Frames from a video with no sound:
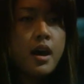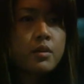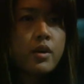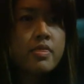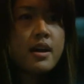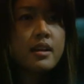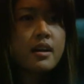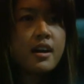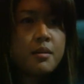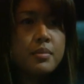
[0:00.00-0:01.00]
And when that
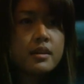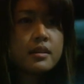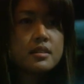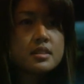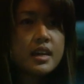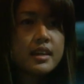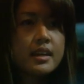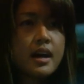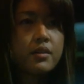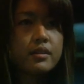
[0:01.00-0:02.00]
hub is
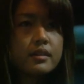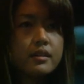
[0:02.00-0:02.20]
taken out,